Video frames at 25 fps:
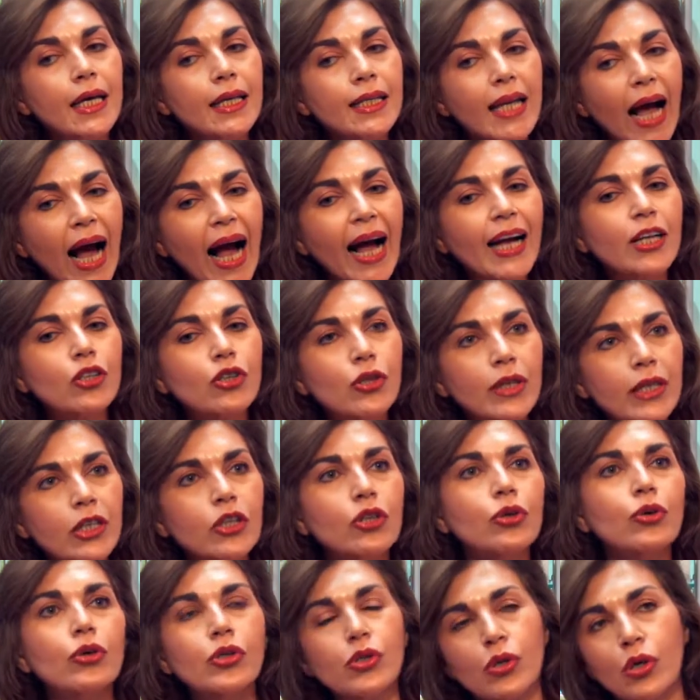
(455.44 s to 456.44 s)
It actually
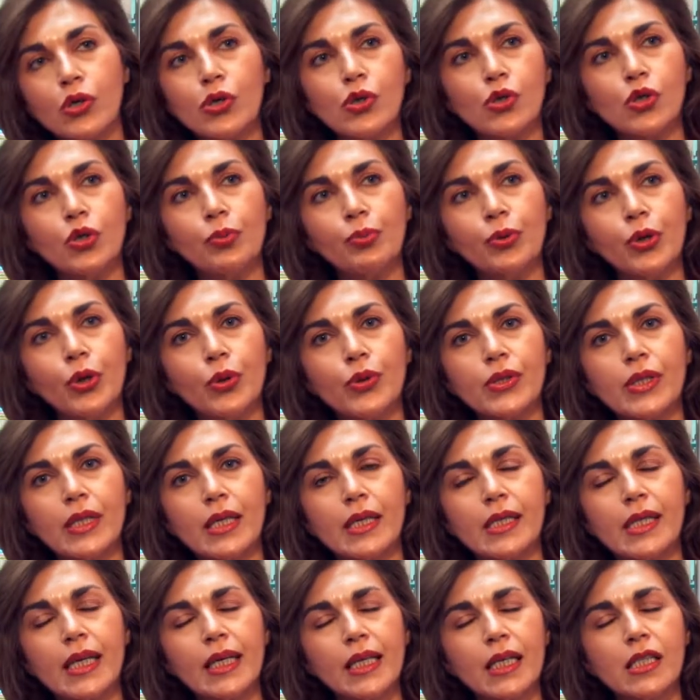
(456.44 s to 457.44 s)
cures
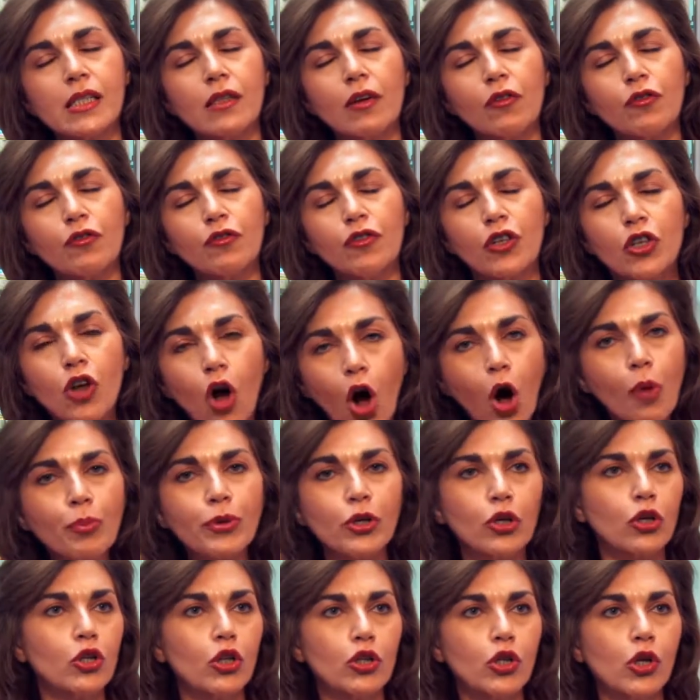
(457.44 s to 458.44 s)
osteoporosis. It is
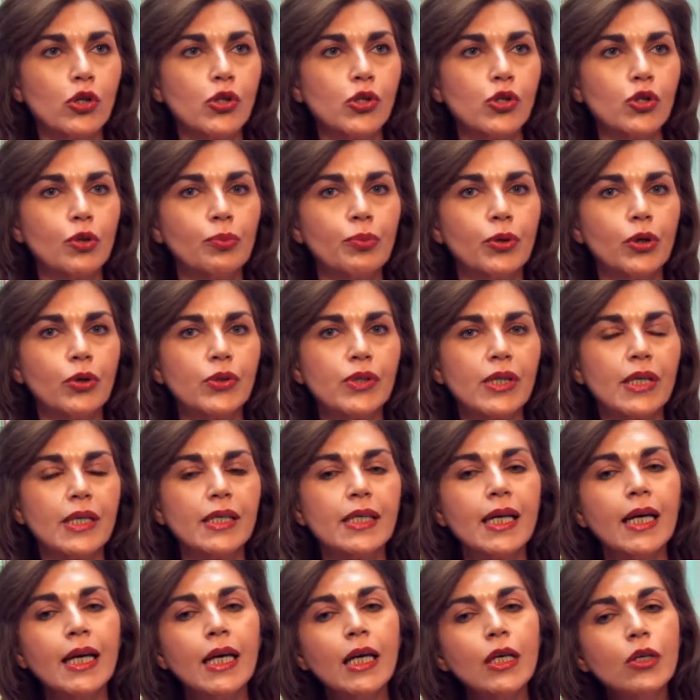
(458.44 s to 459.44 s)
phenomenal on
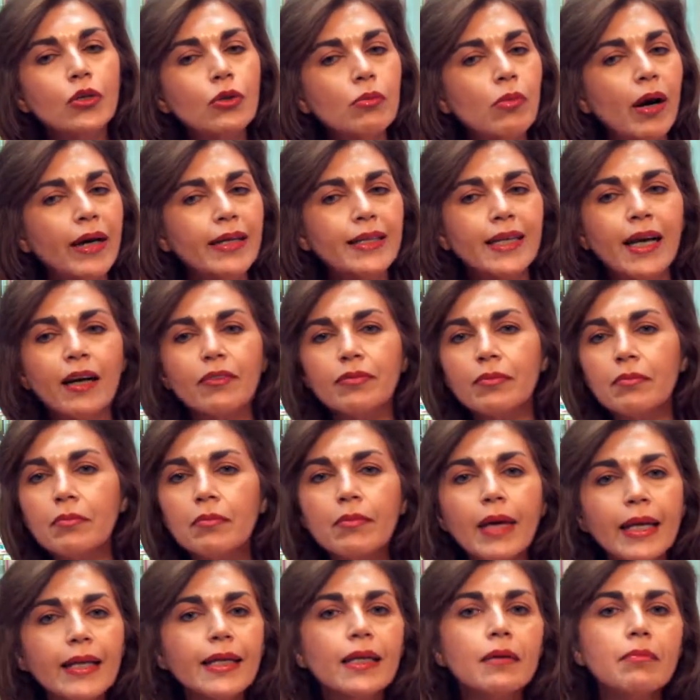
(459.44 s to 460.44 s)
osteoporosis. You might have
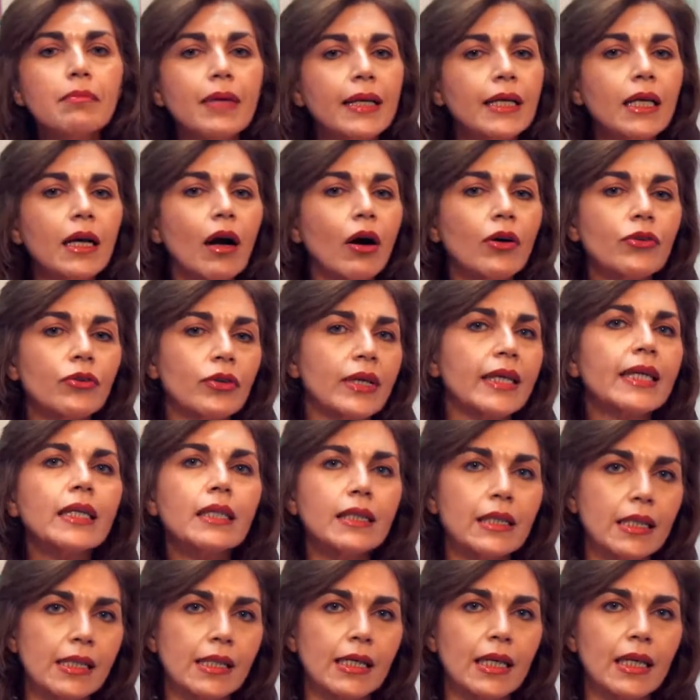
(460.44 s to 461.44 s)
many other
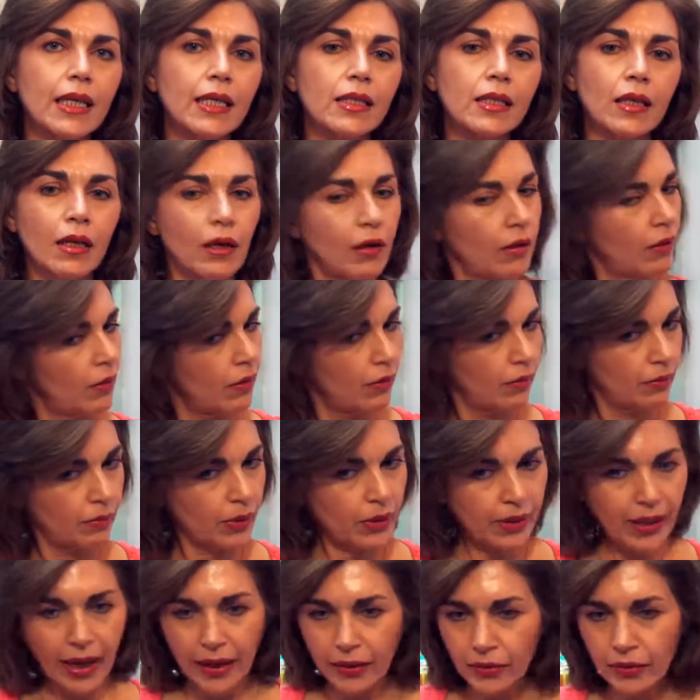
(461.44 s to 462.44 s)
illnesses,
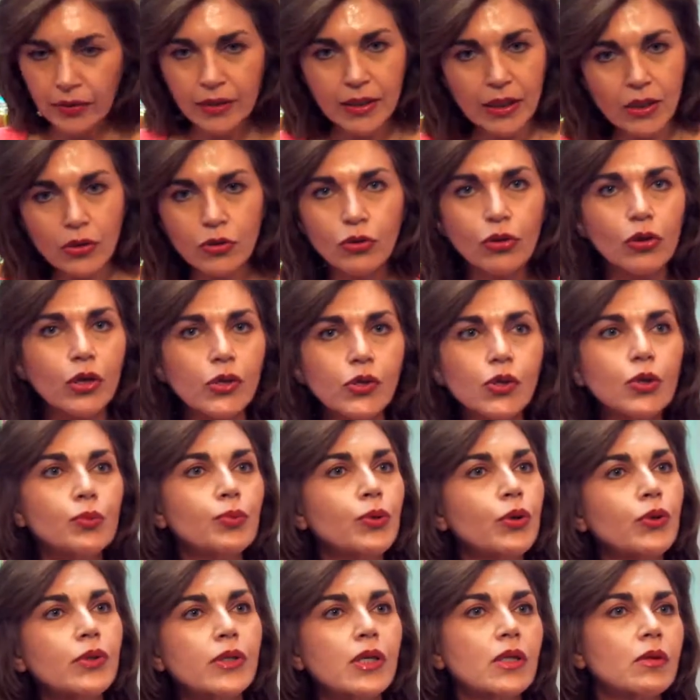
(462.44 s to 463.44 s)
but guaranteed your
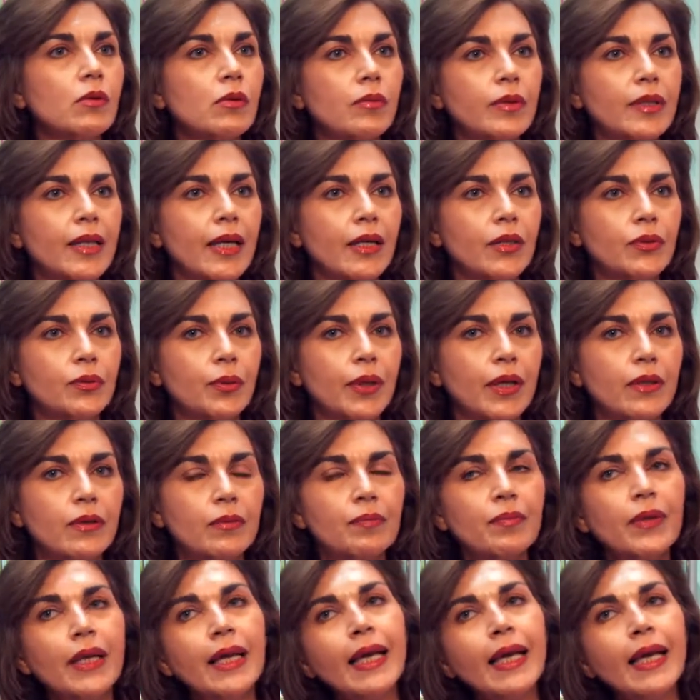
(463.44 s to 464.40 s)
osteoporosis will be dealt with.